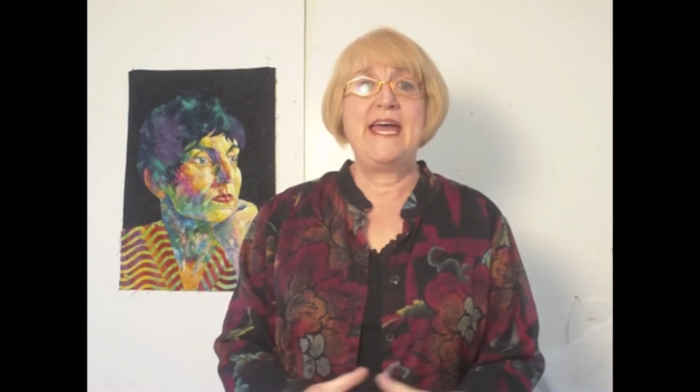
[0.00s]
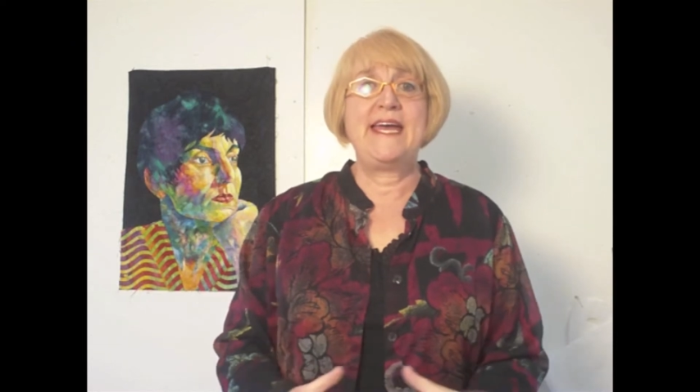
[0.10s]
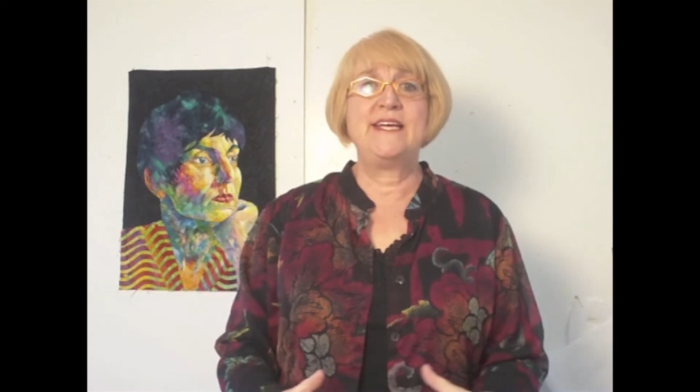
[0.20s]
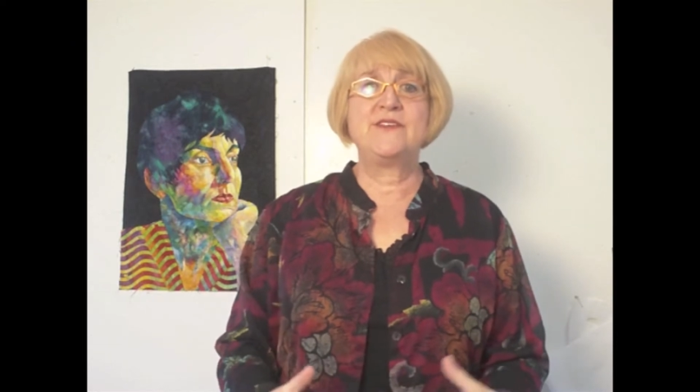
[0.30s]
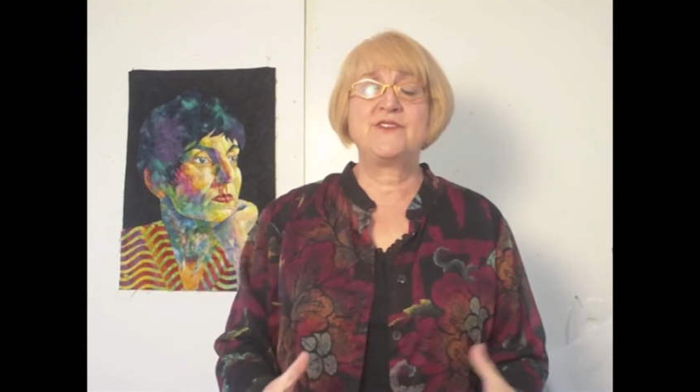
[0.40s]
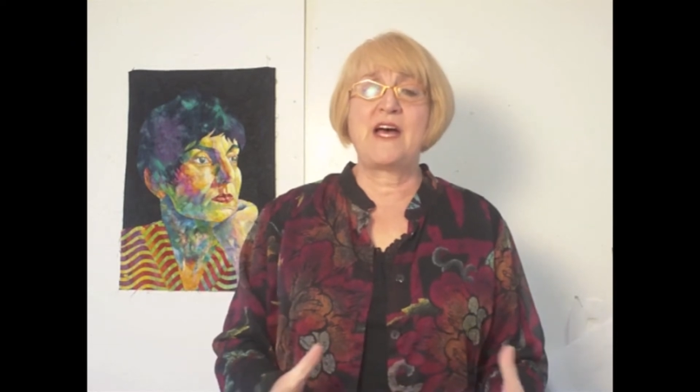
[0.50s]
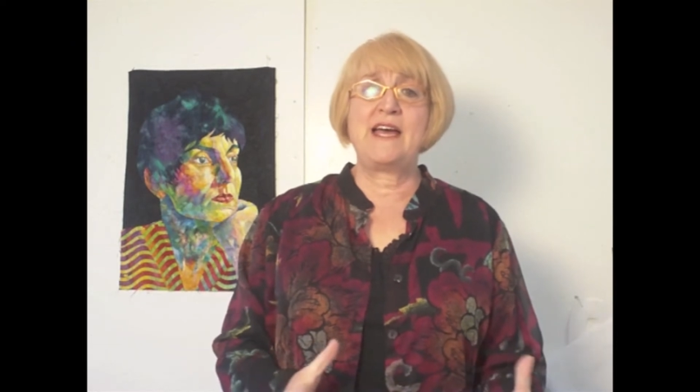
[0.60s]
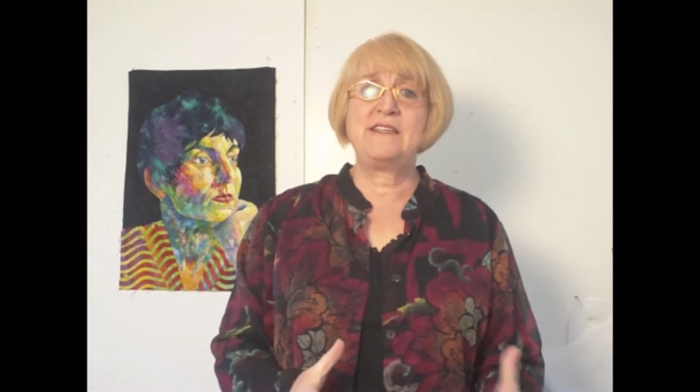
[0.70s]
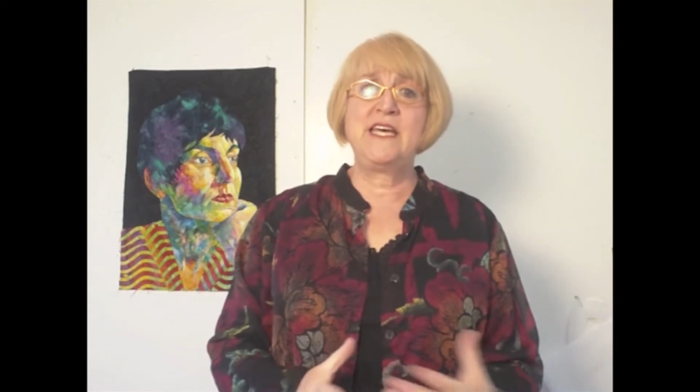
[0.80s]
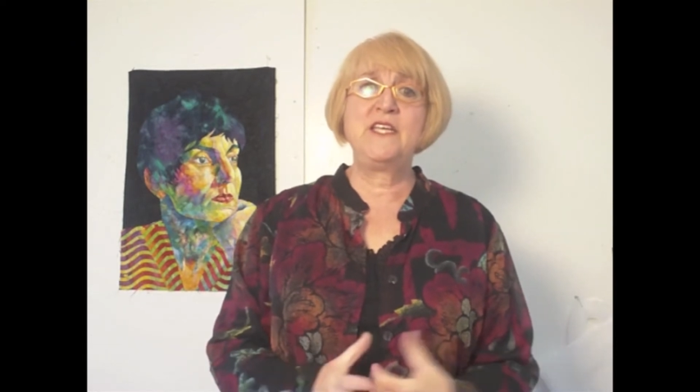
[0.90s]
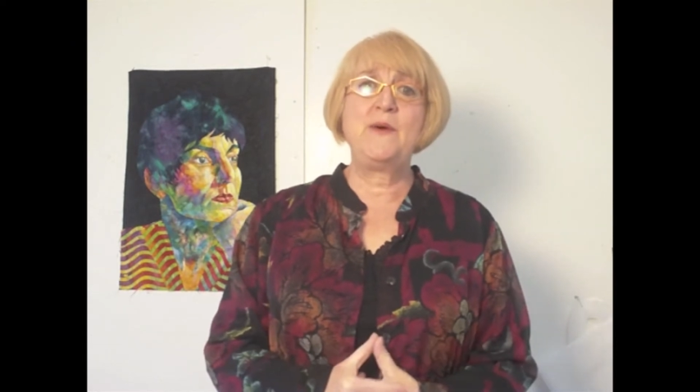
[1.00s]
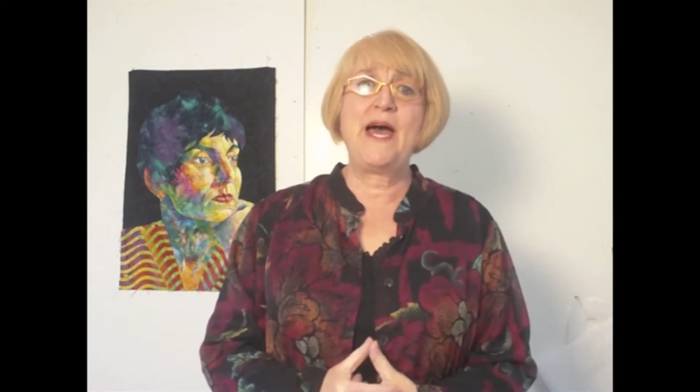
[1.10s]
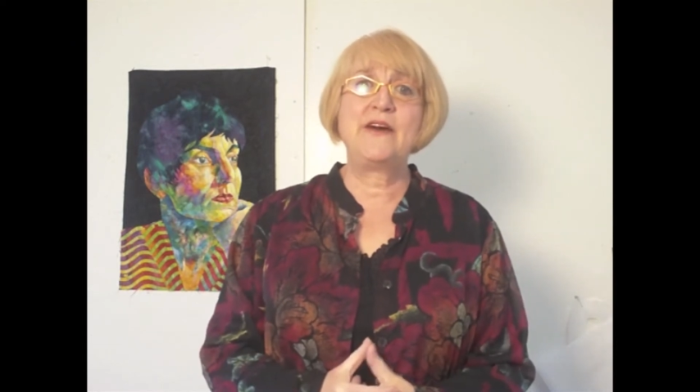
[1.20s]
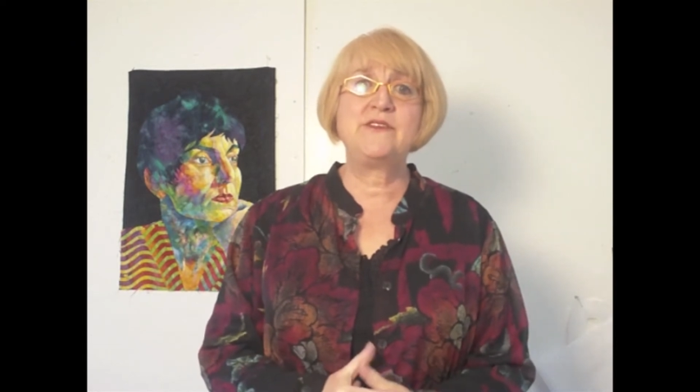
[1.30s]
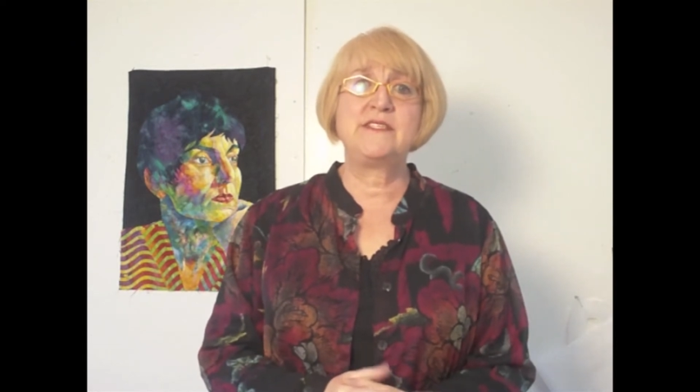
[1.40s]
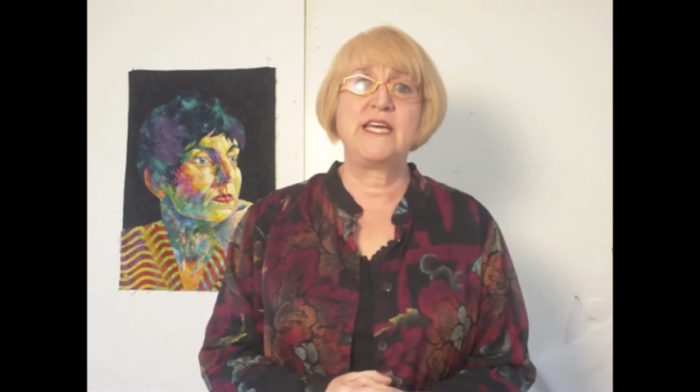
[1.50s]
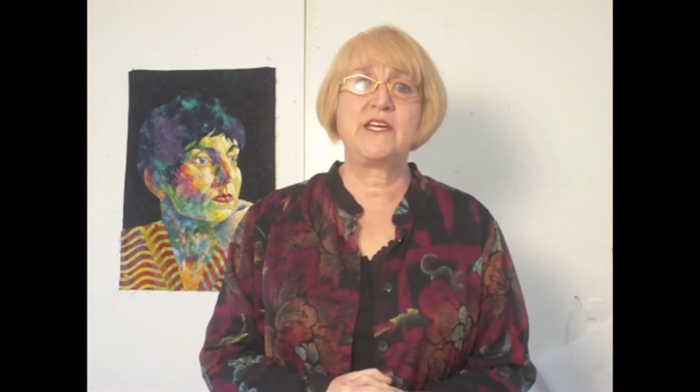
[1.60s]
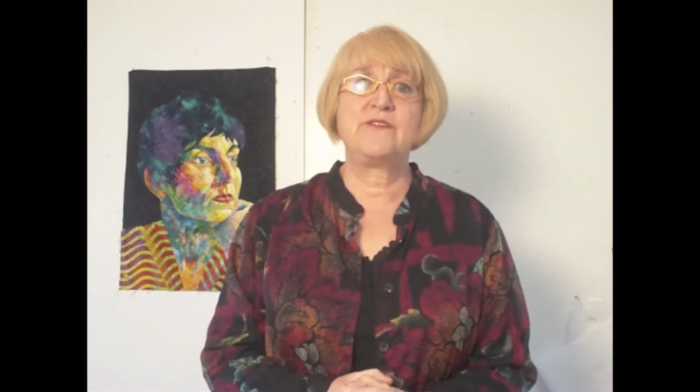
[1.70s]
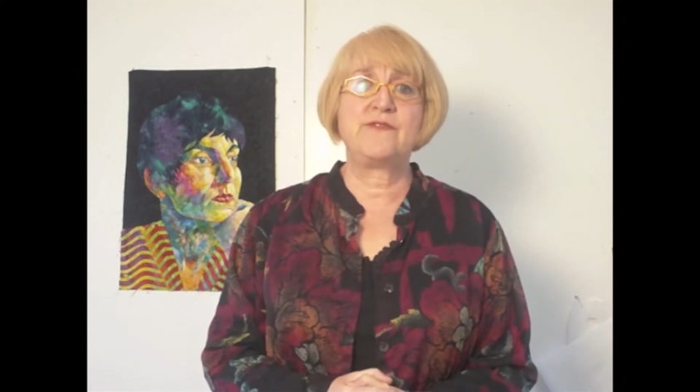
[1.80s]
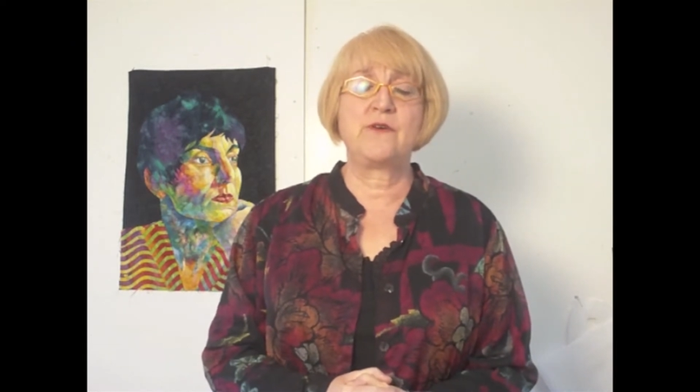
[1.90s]
is I tell you how to
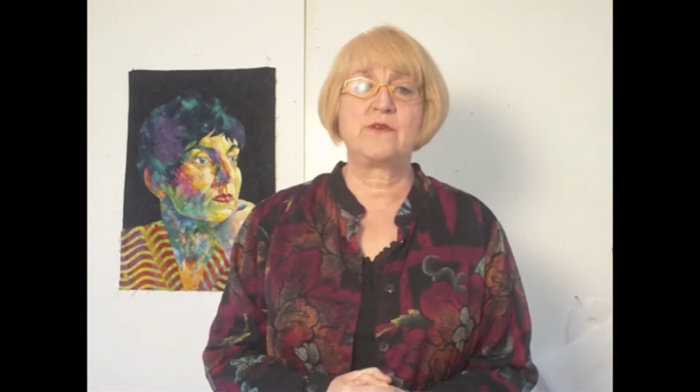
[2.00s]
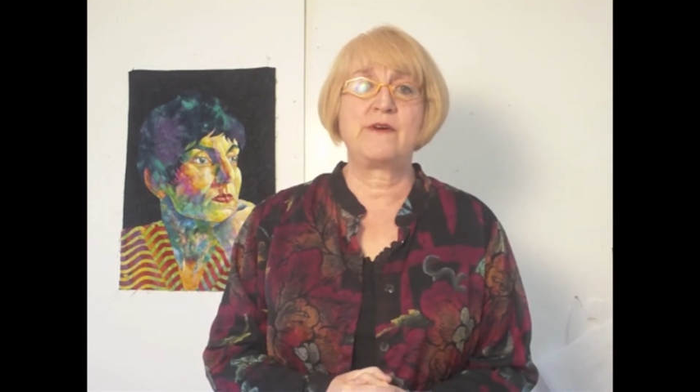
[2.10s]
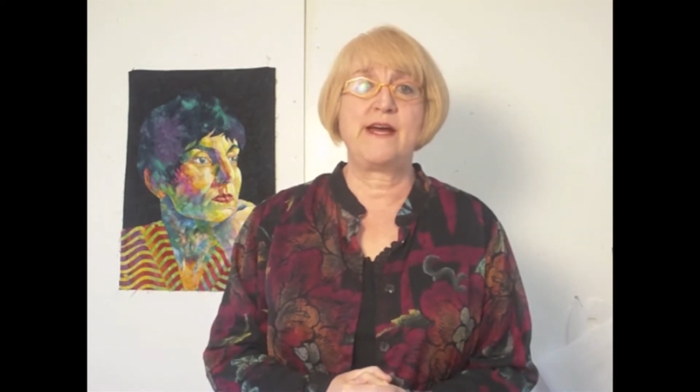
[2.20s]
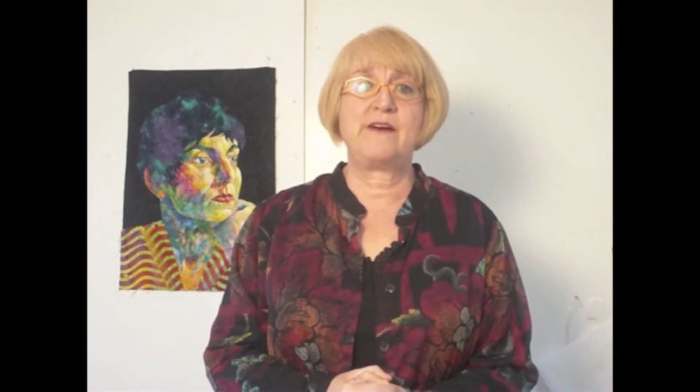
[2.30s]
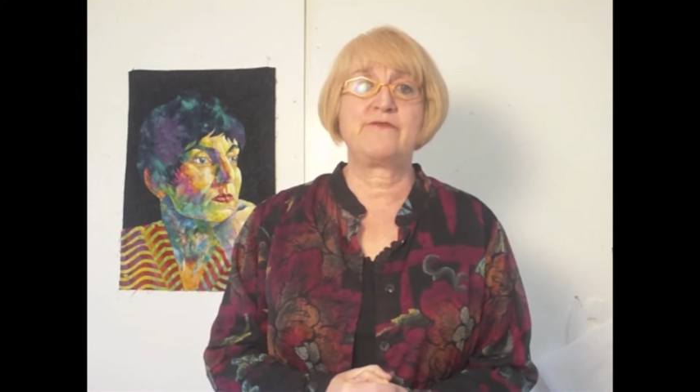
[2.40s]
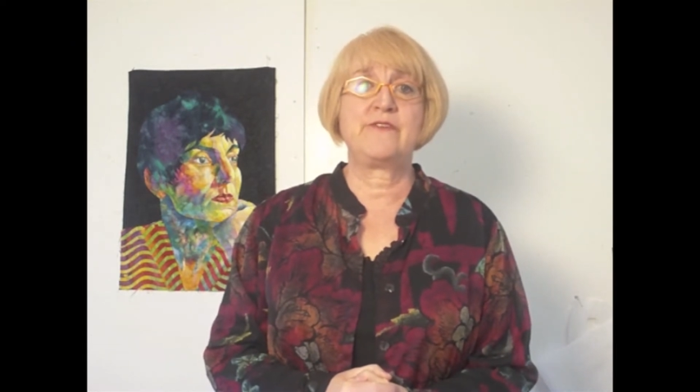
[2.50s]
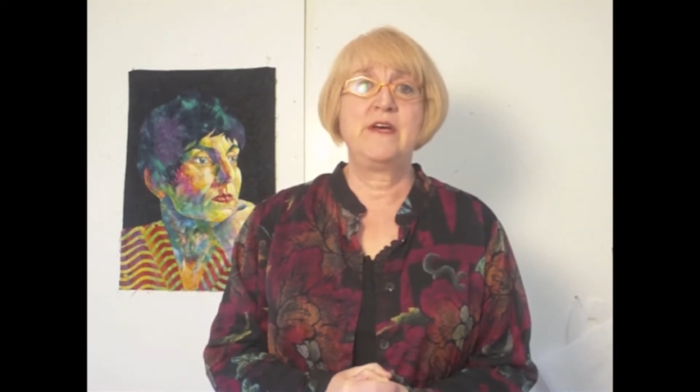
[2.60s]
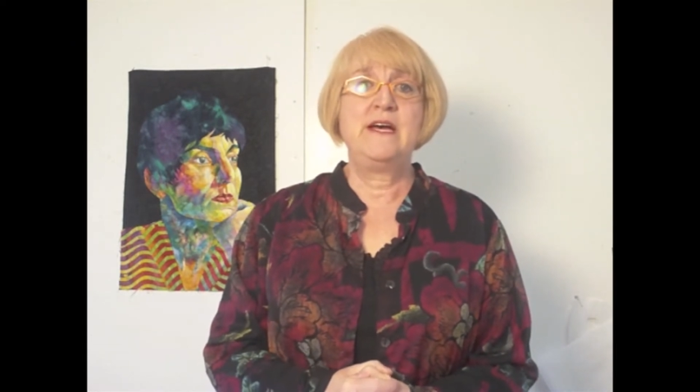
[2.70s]
take your photograph.